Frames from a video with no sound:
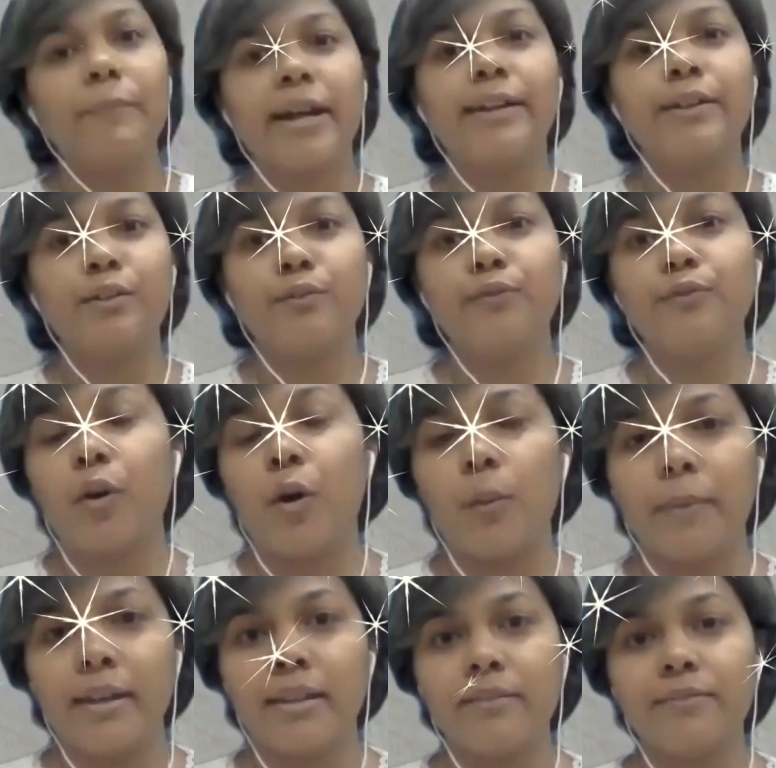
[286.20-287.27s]
kind of form
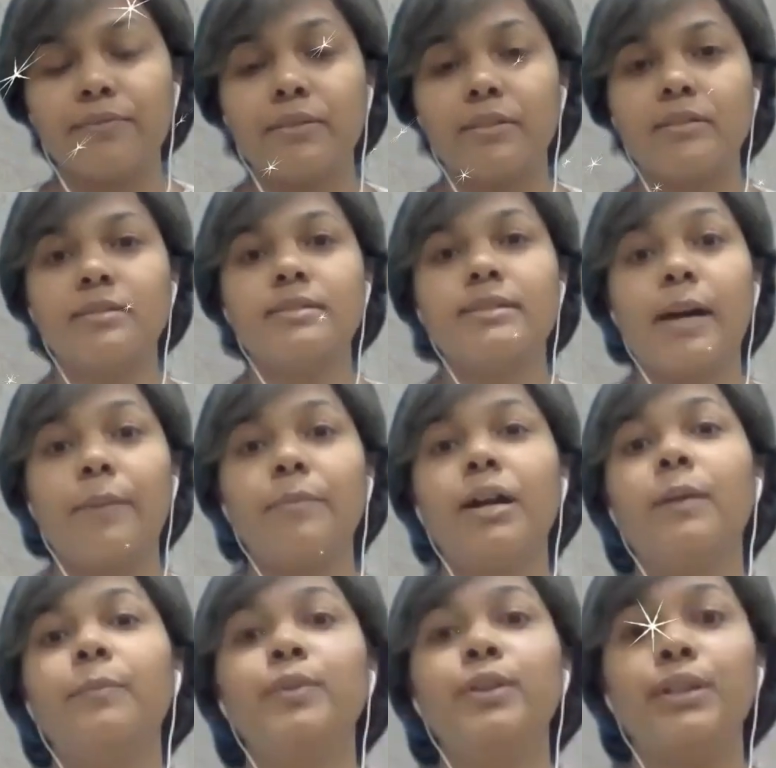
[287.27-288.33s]
and if some
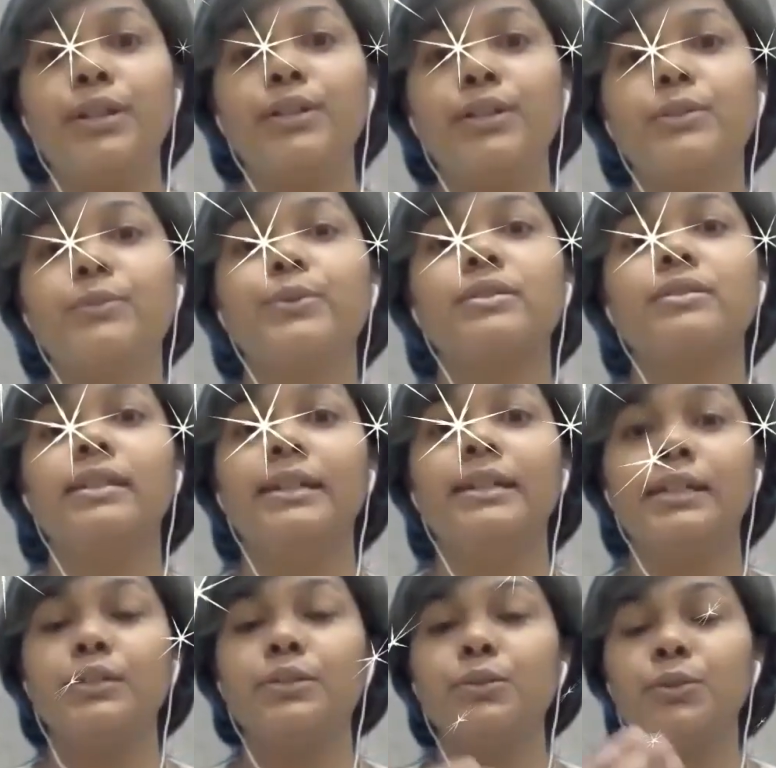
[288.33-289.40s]
communication was
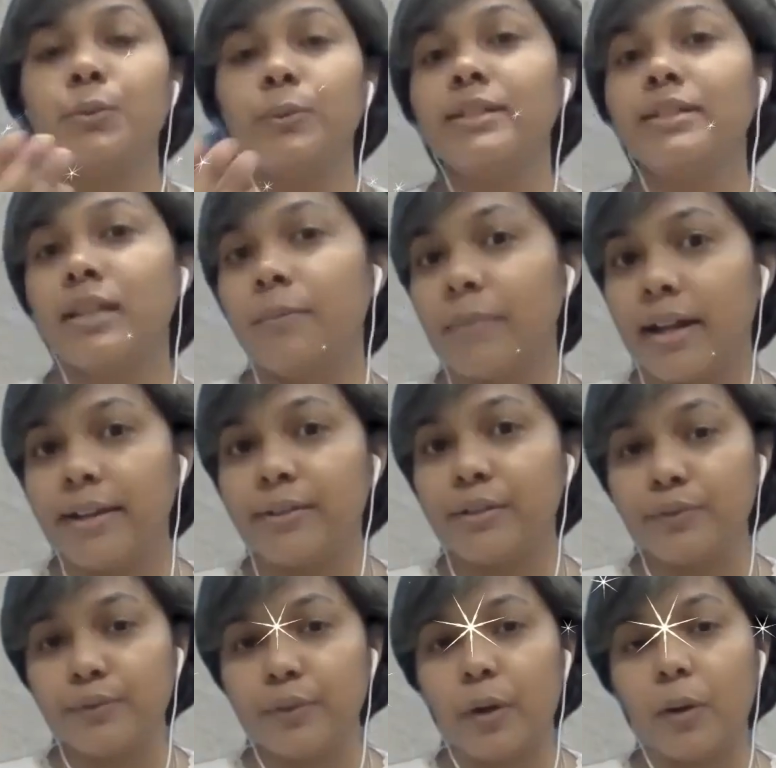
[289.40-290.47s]
needed to do in some kind of
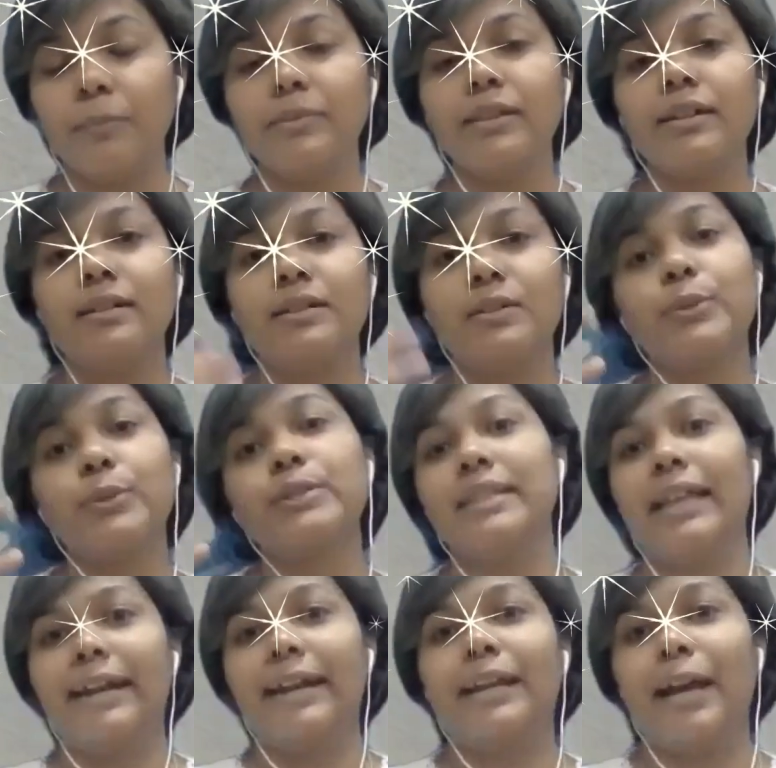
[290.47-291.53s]
form, it was
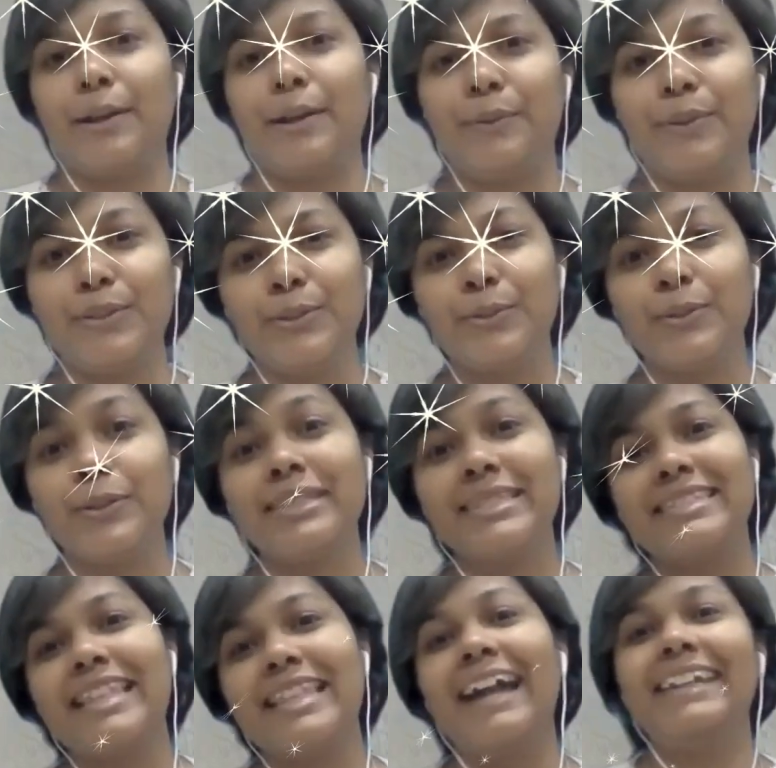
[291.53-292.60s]
light language, you know, it's
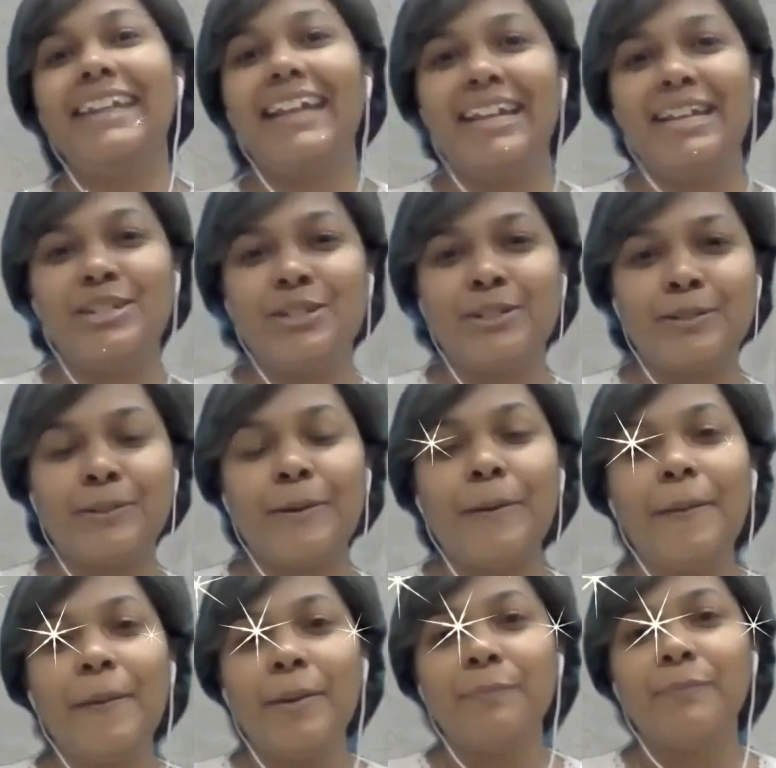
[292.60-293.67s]
that ancient.
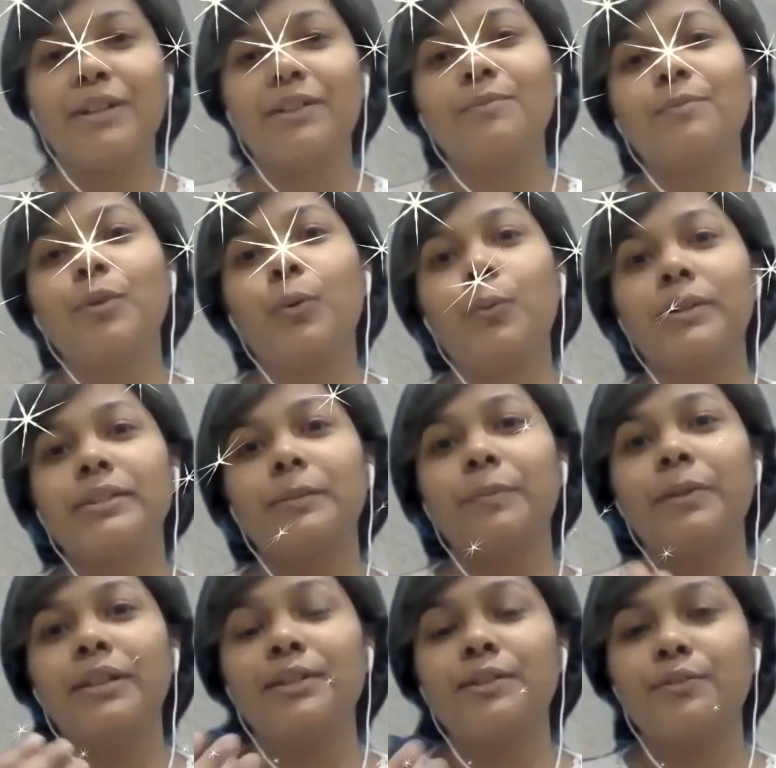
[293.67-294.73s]
But over the
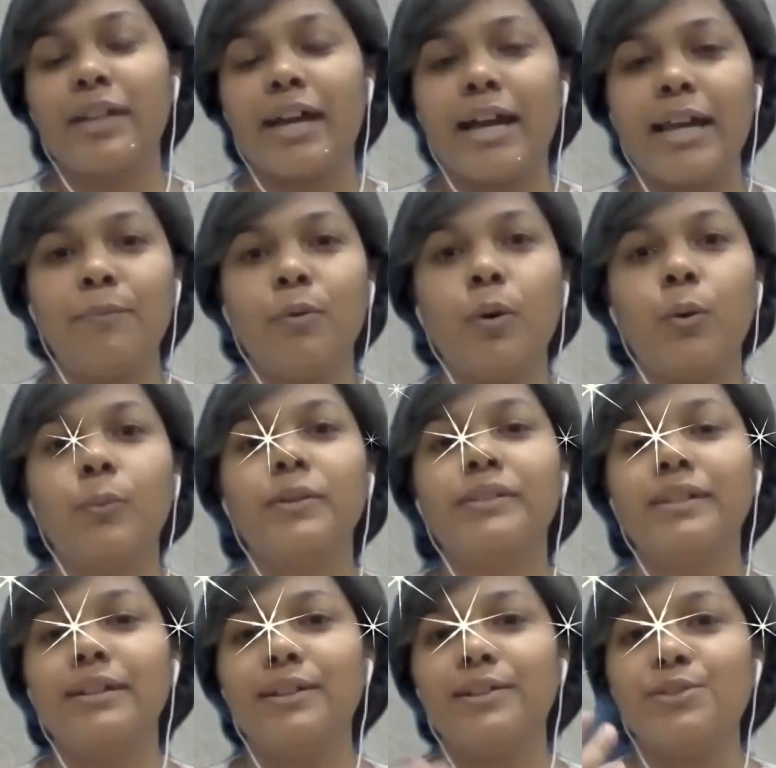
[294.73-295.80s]
period of time, over the
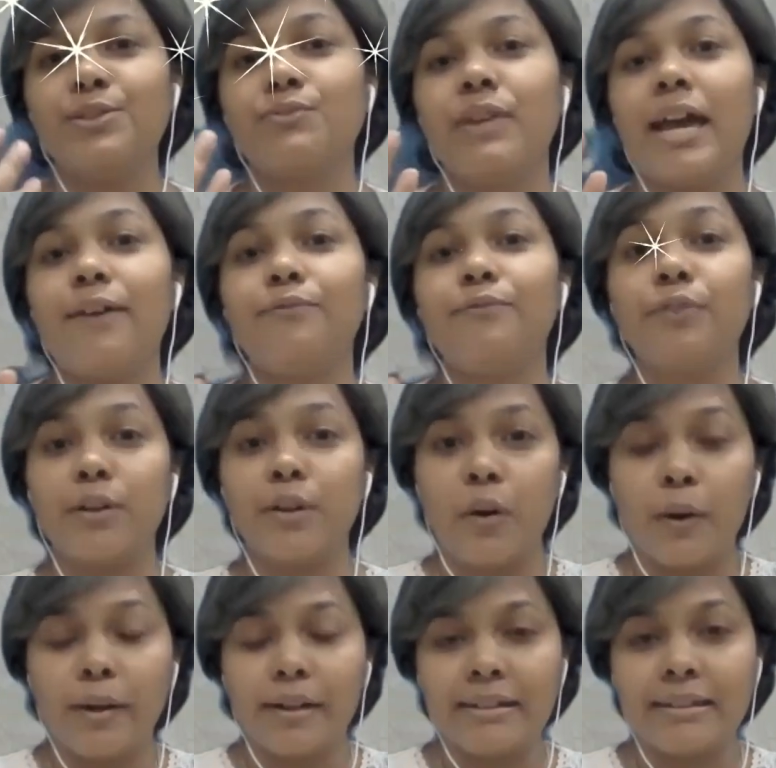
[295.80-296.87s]
ages, we have
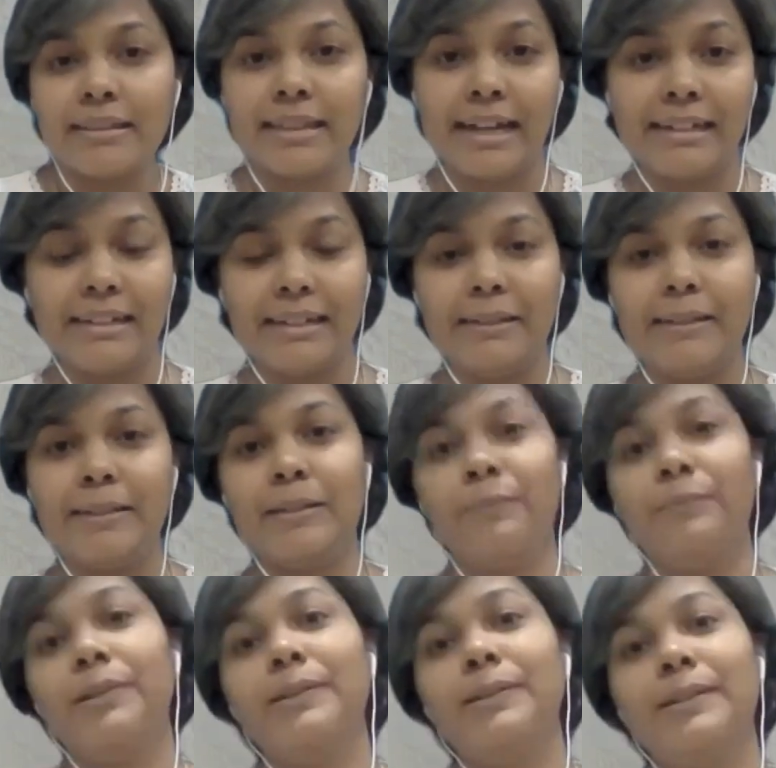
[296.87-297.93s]
forgotten that innate
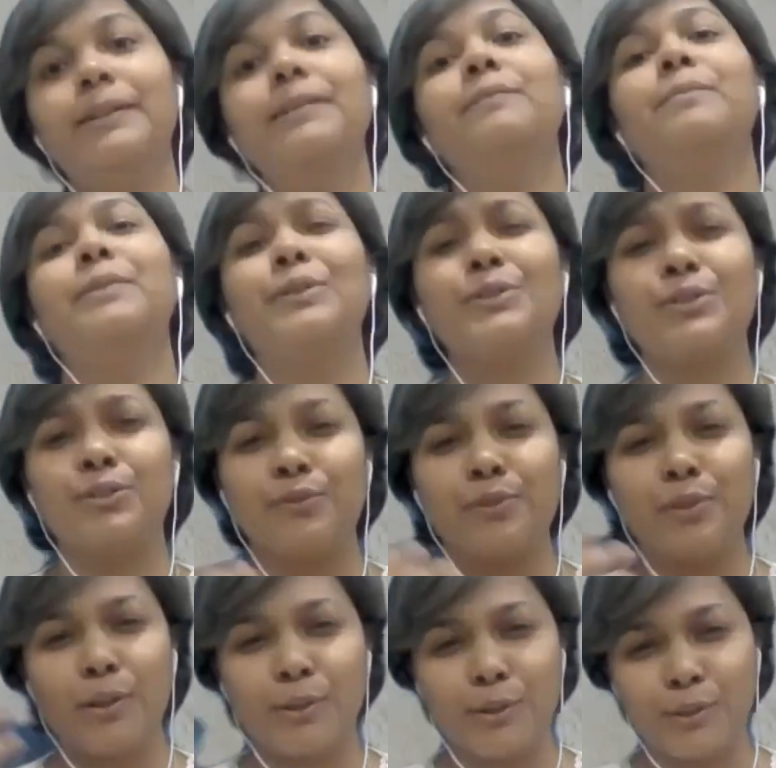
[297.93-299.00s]
ability because of a
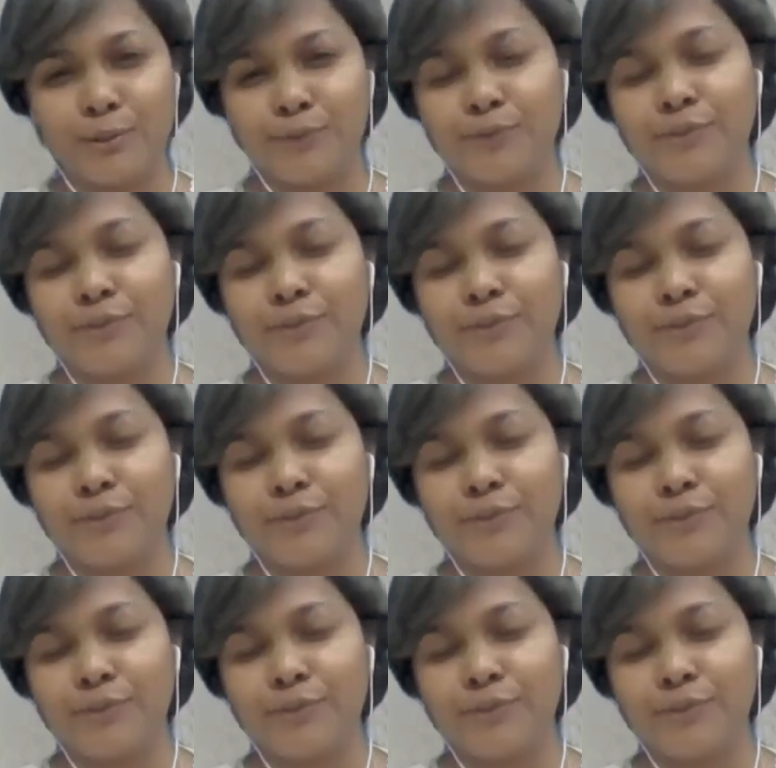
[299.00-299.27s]
lot of